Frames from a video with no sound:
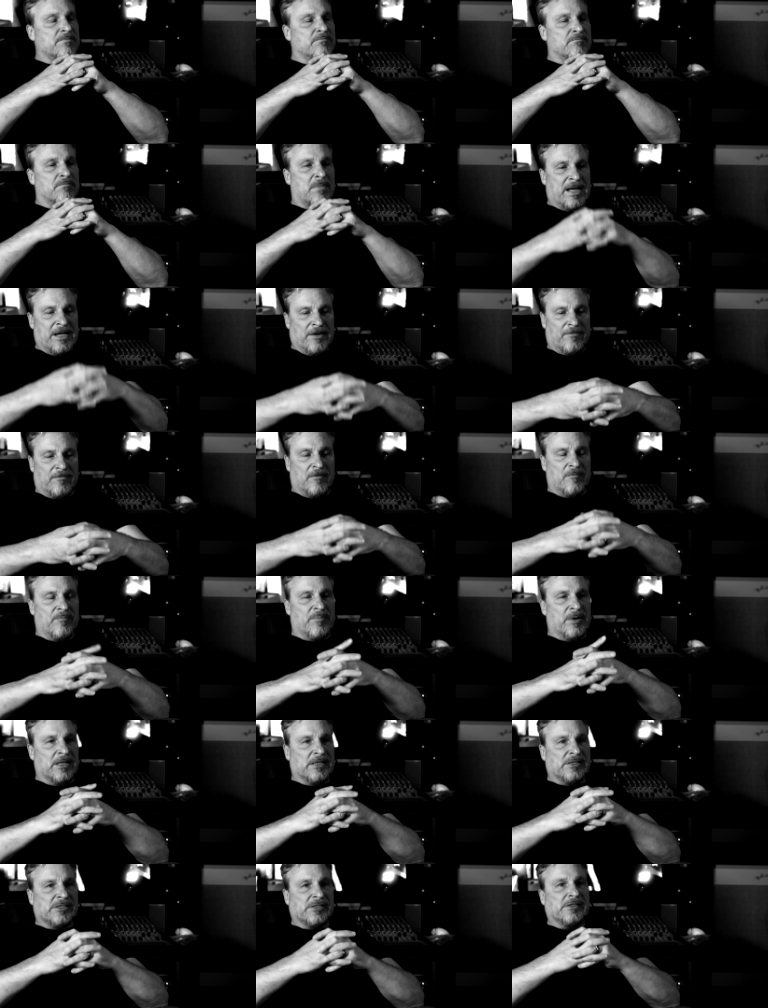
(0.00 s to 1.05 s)
micro
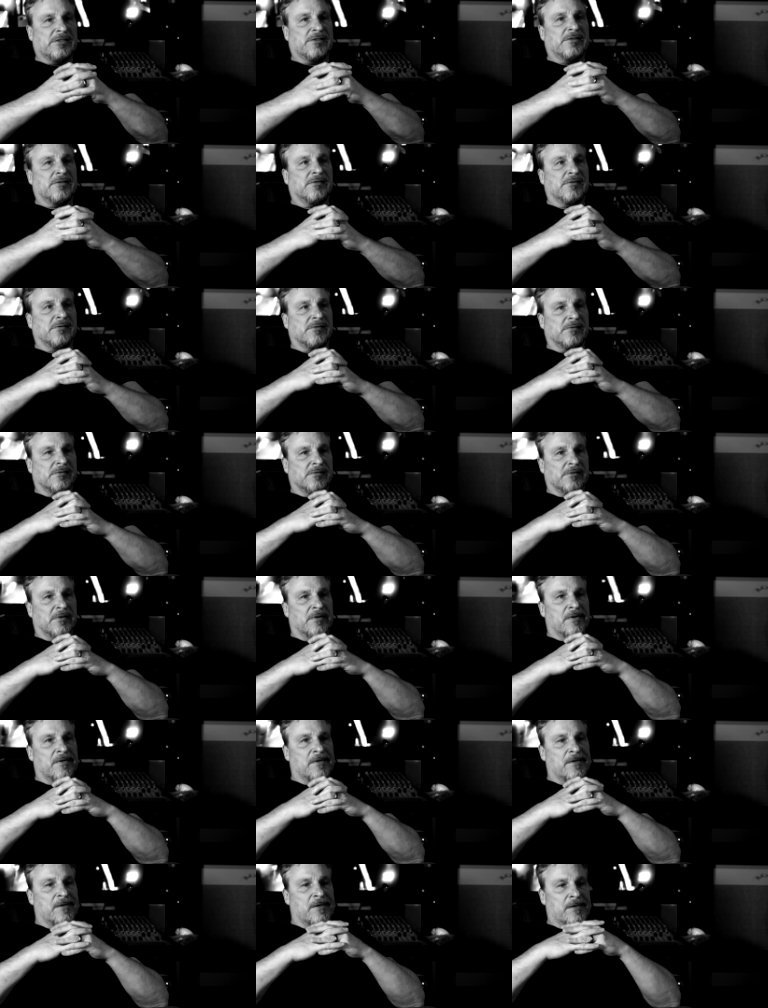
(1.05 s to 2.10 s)
budget,
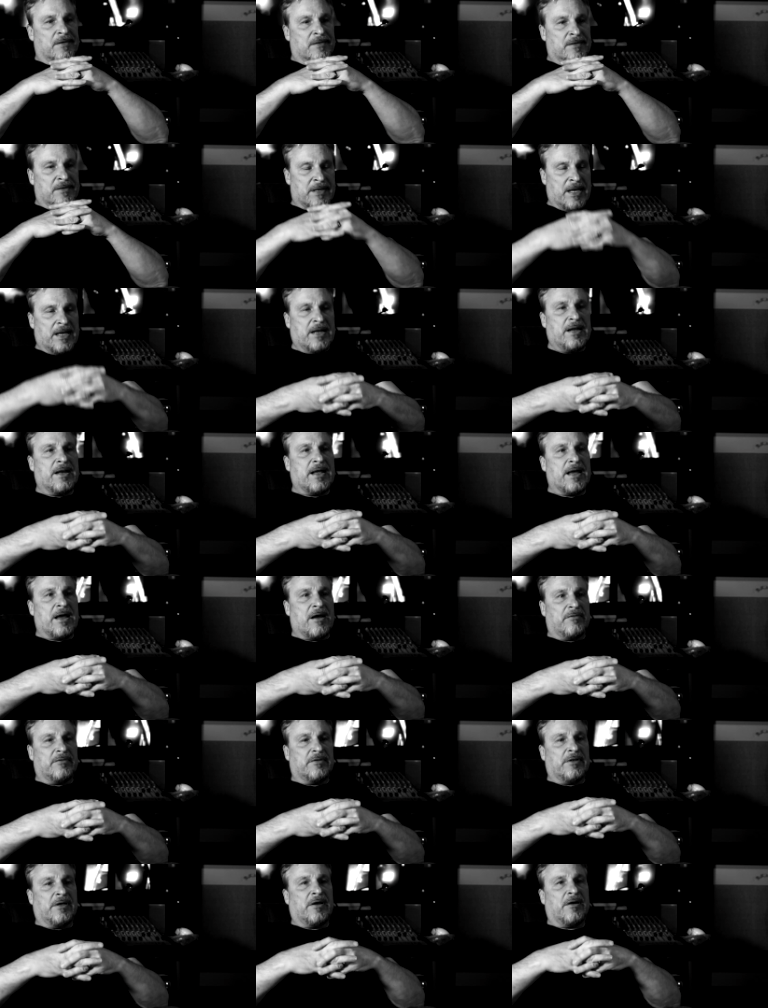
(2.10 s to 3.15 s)
get it
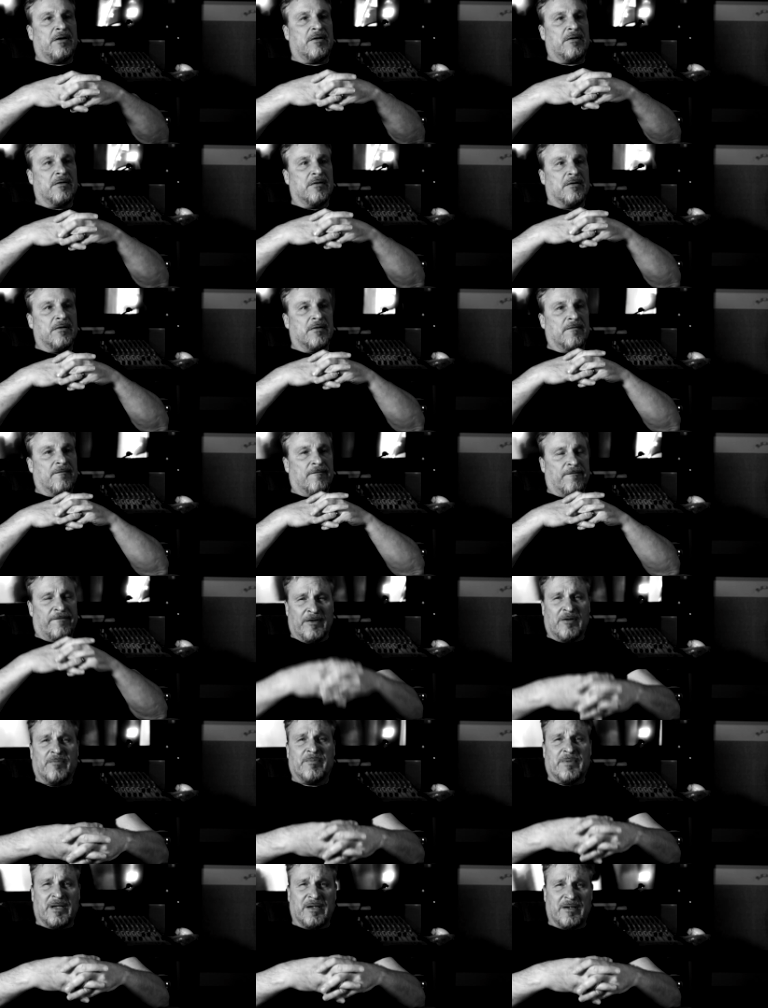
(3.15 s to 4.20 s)
out there,
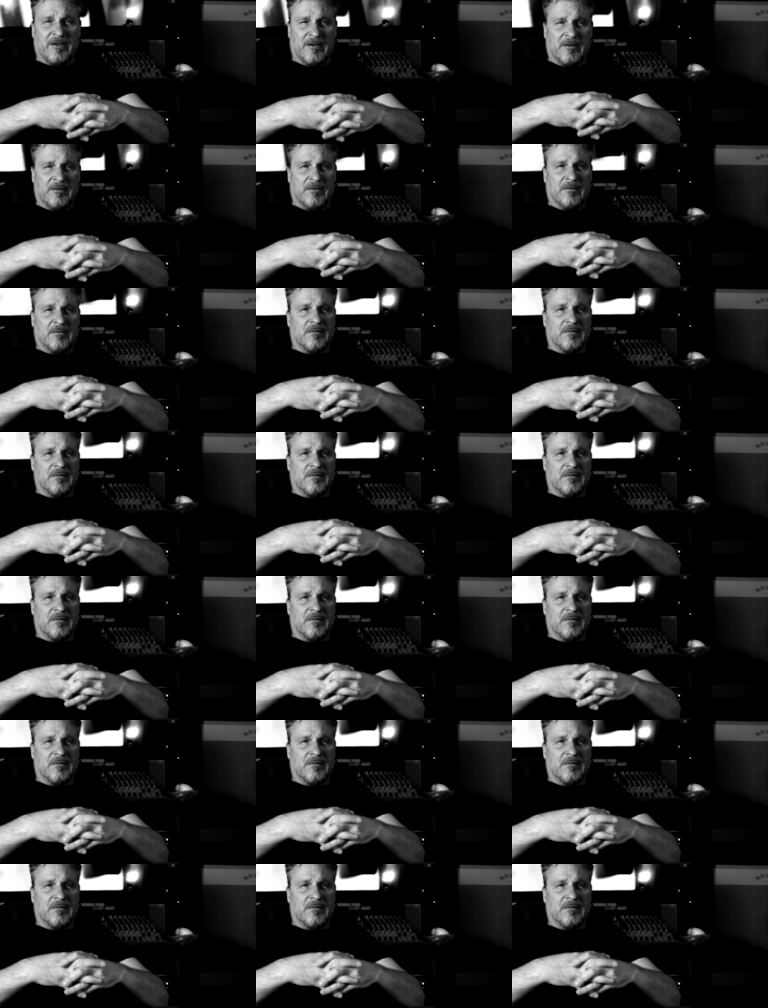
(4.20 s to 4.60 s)
filmmaking.